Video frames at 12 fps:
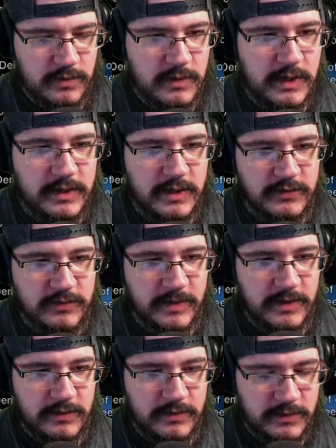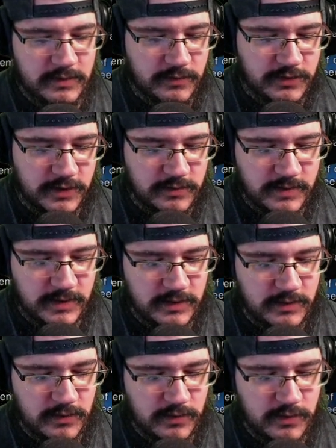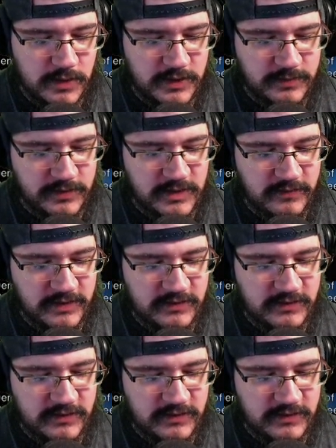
I can't spell. Don't judge me. Your... How do you spell deviants?